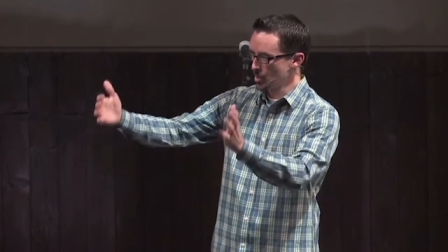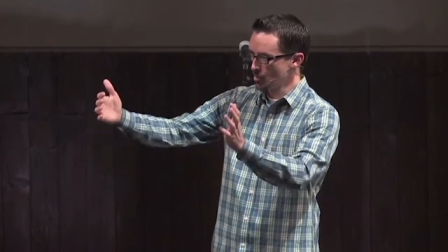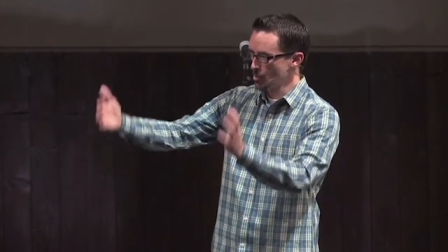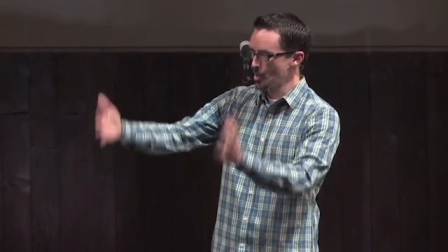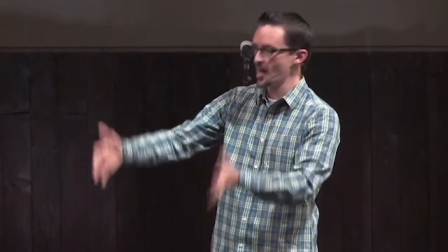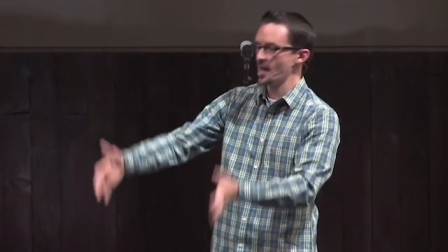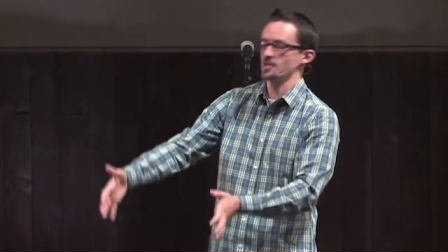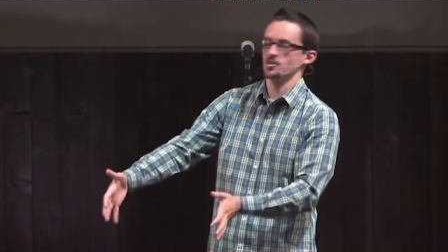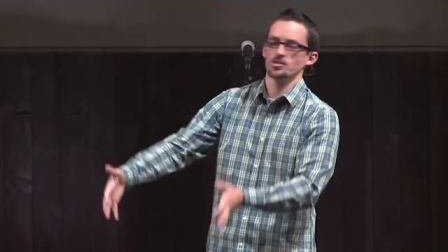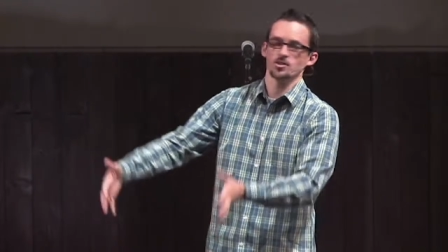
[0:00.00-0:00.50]

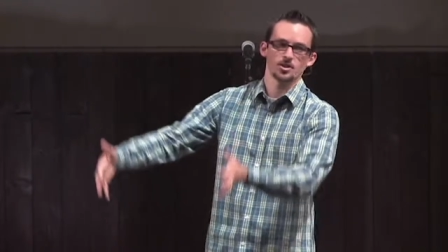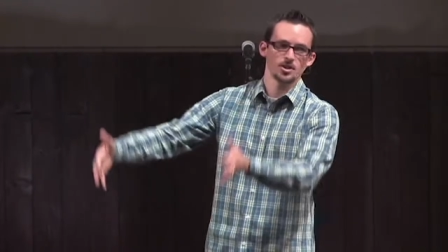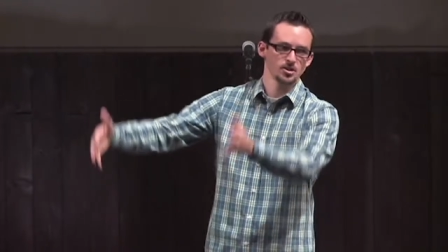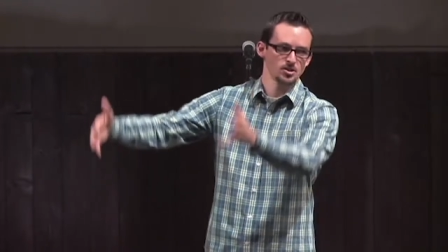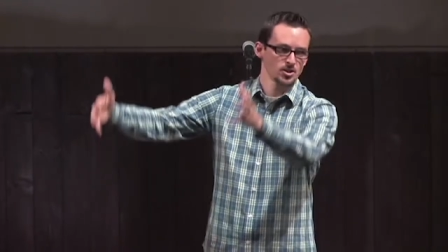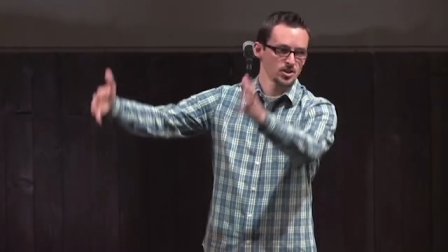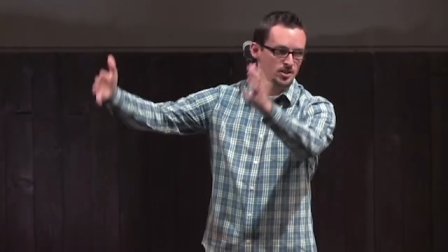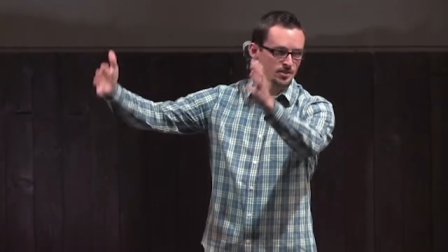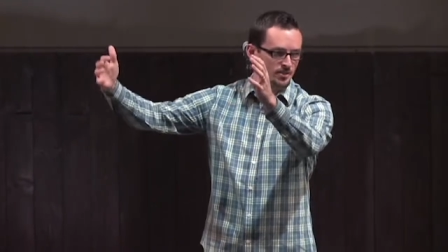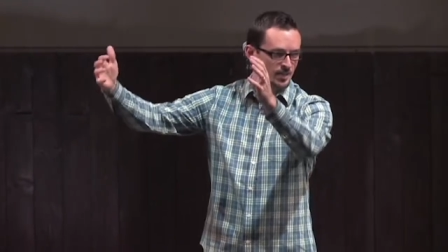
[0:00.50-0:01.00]

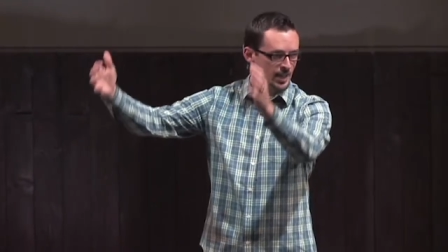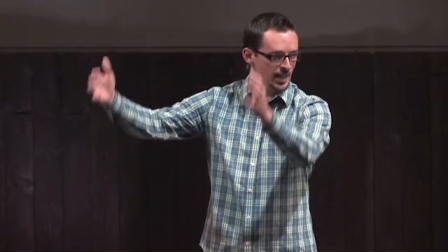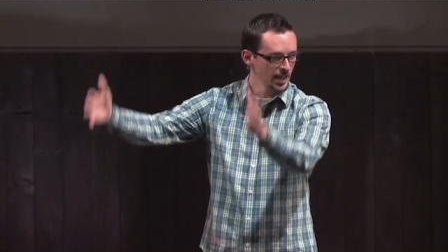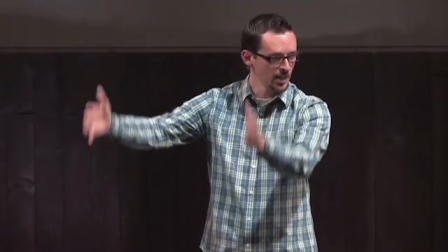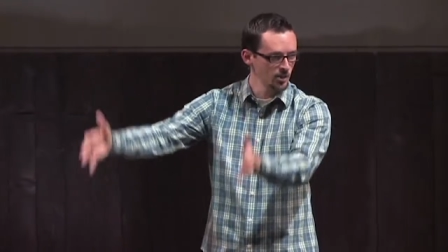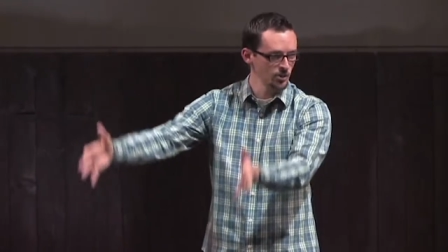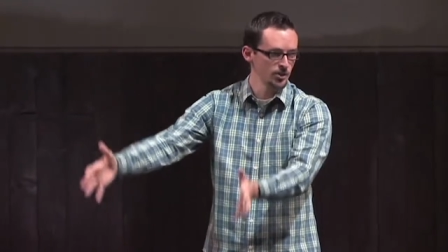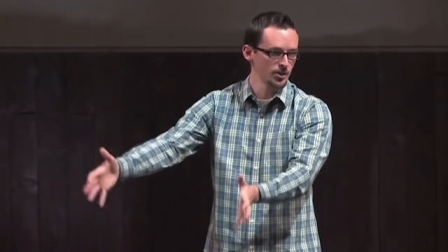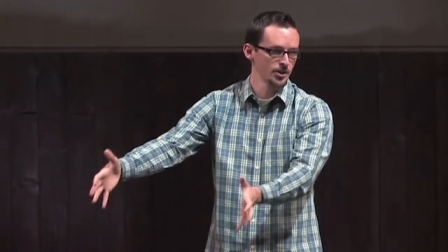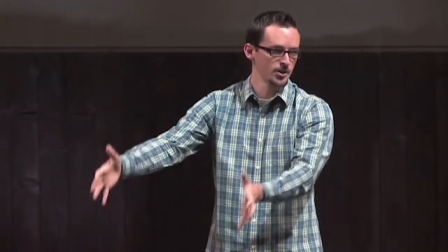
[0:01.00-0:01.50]
Pastors,
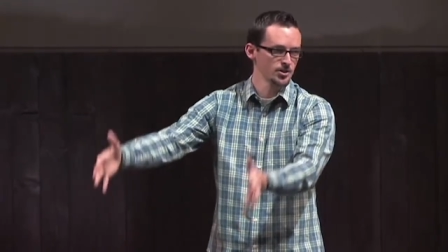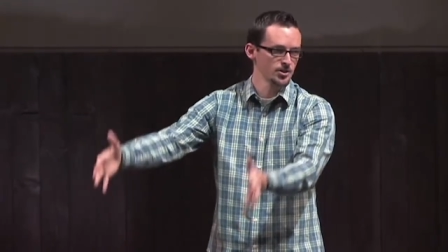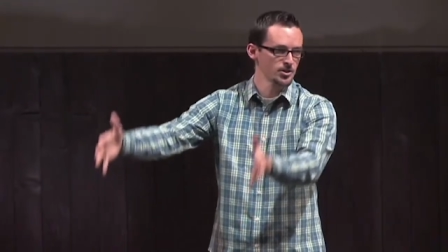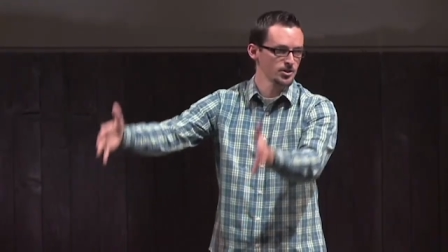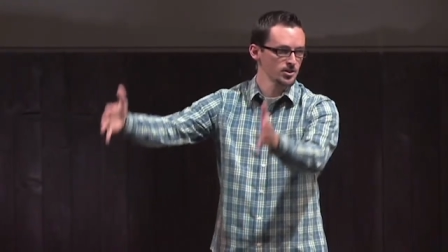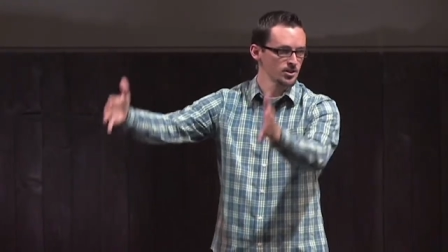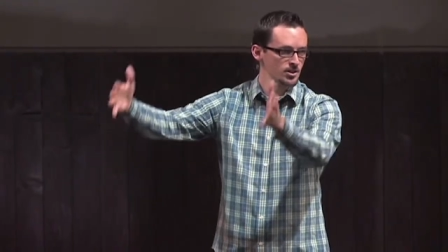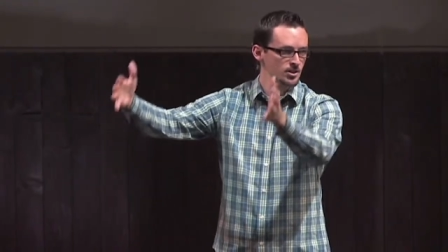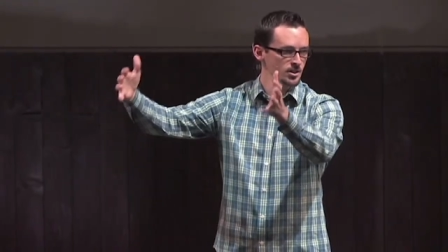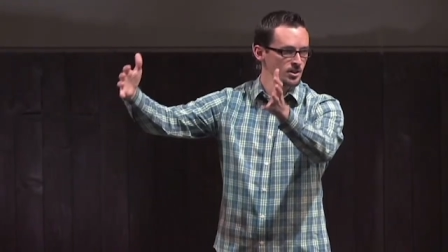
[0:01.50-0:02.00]

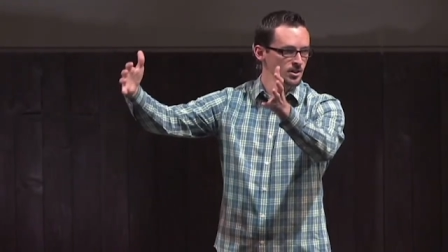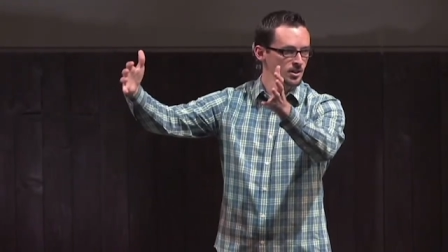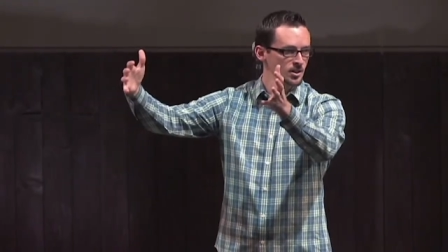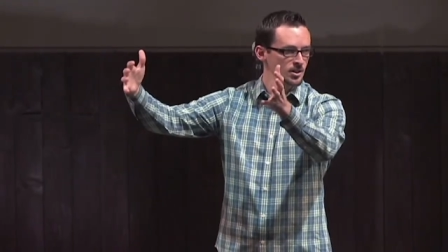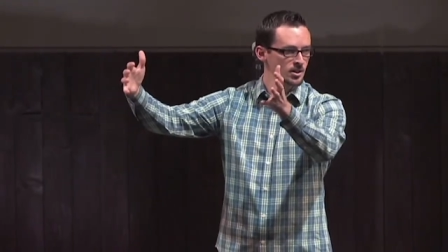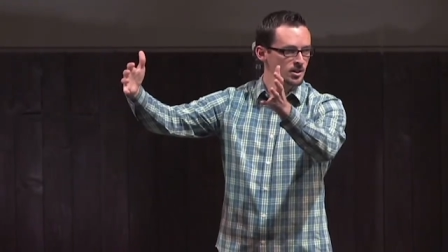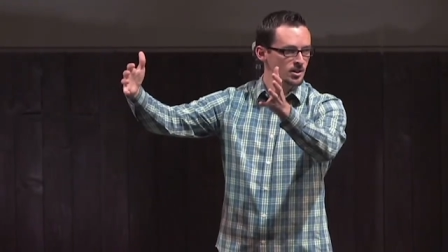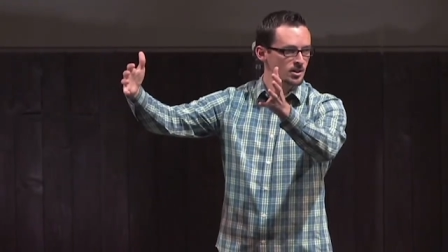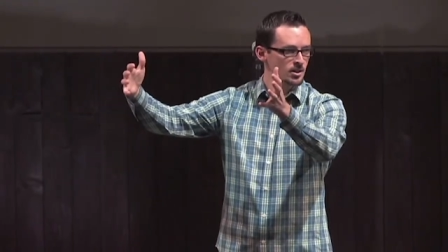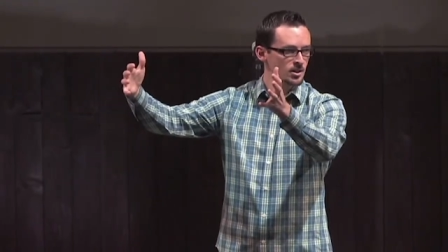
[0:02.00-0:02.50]
elders,
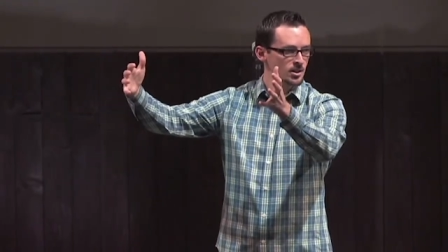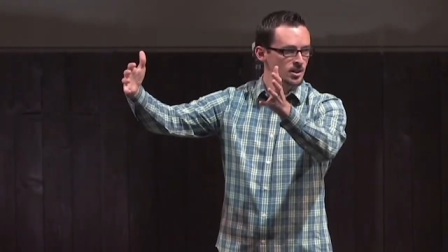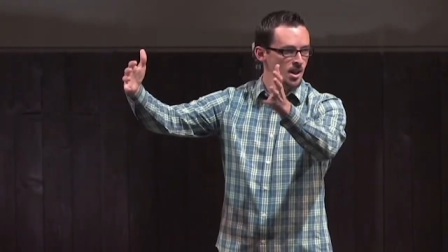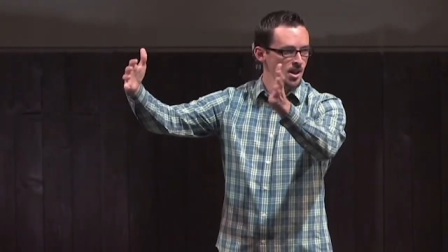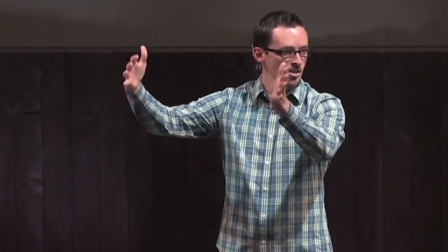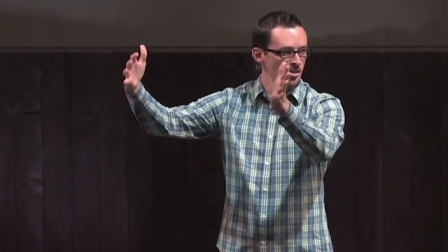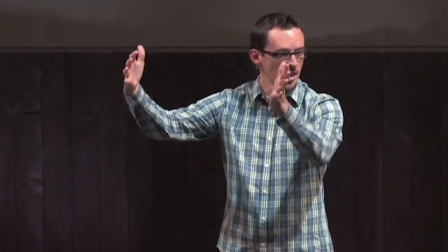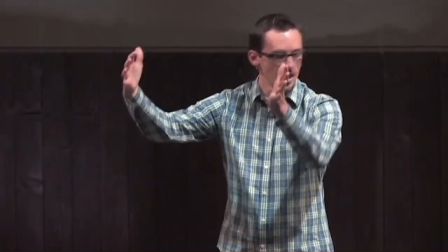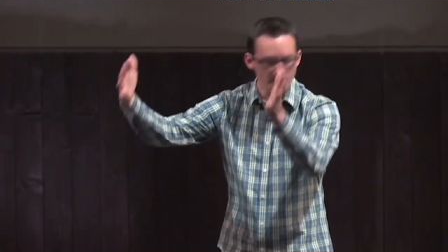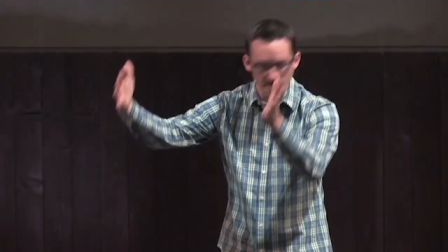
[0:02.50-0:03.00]

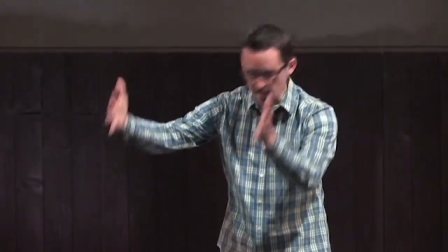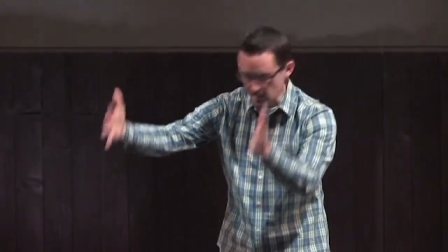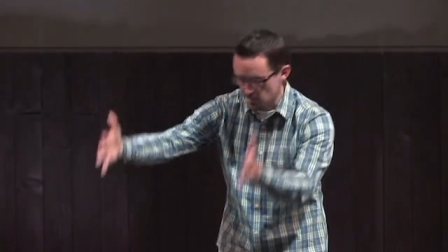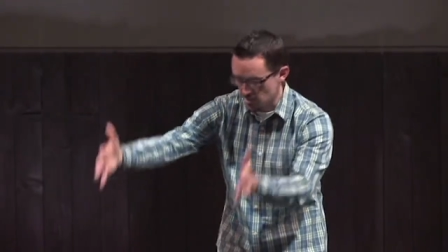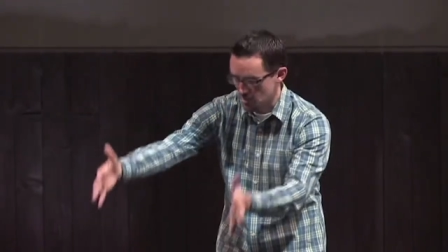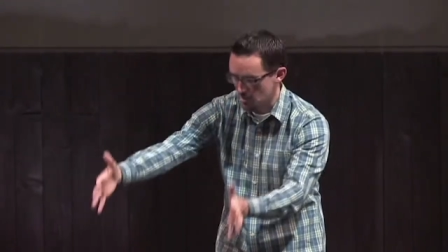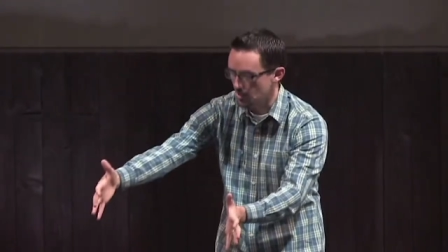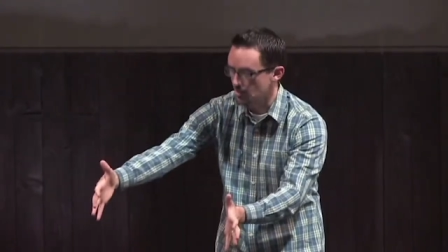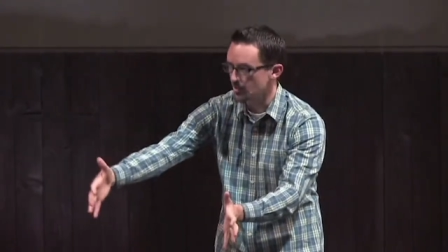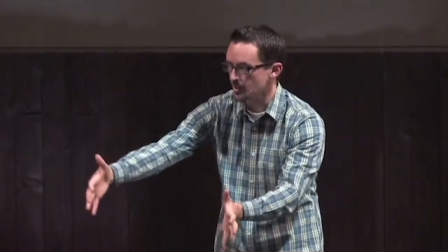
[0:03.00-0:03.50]
they need
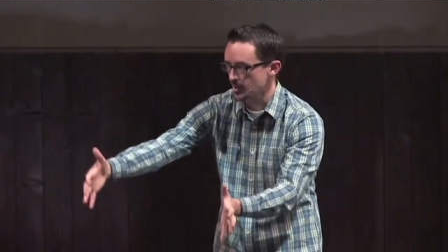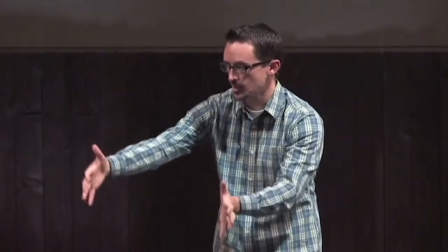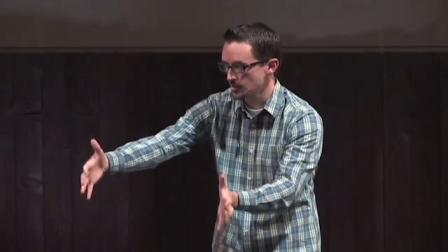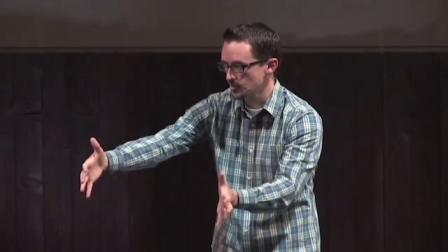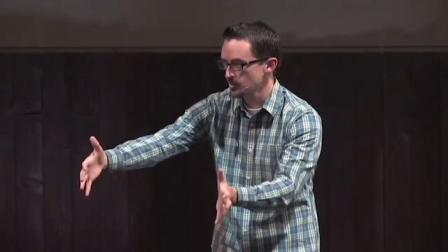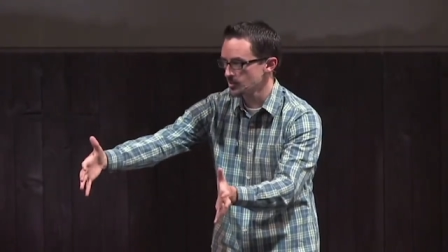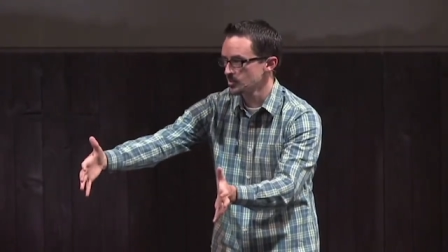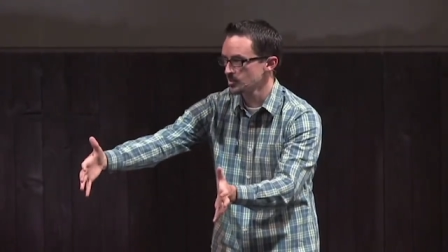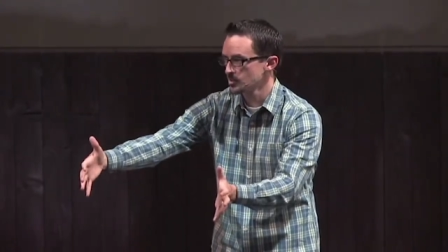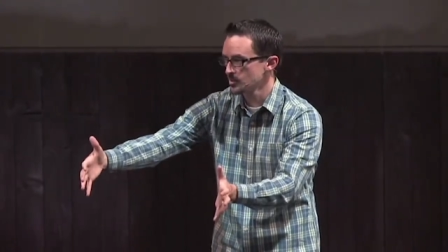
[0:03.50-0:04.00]
to hear this,
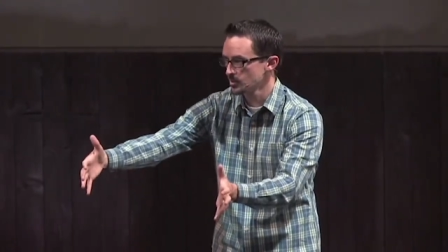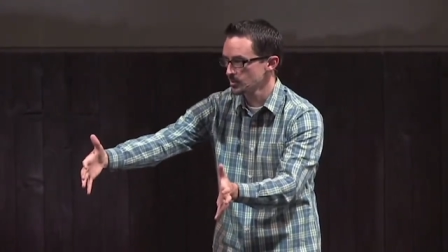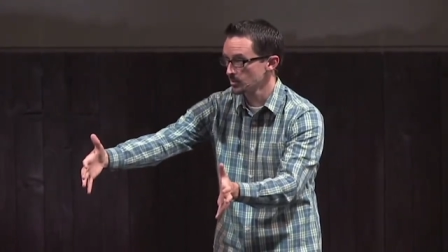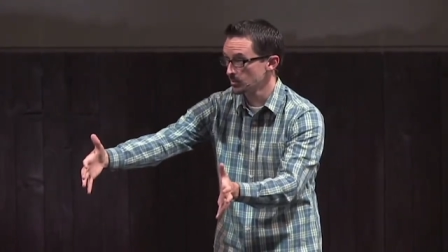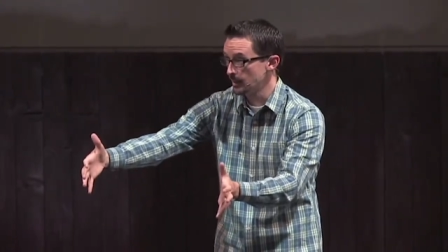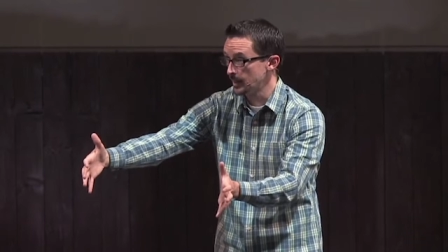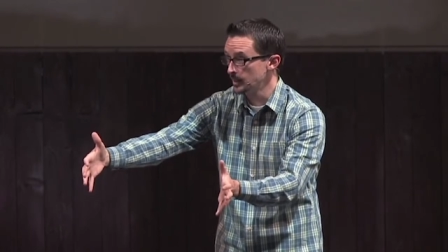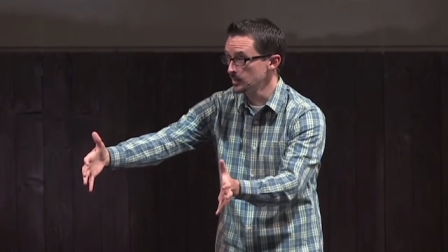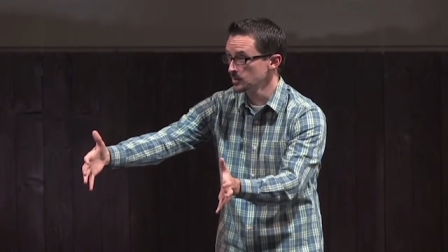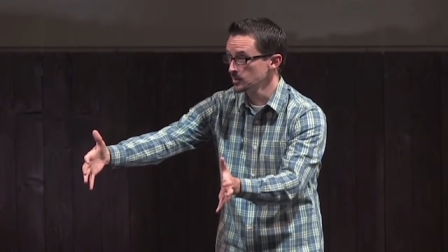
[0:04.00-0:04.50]

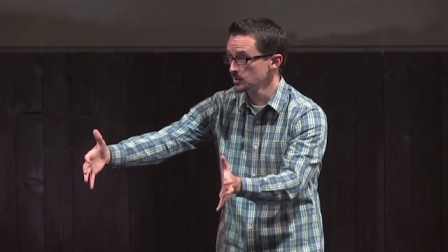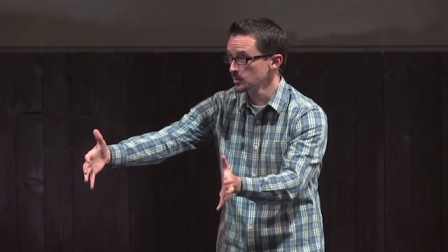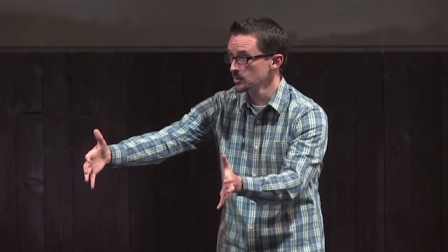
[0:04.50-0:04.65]
right?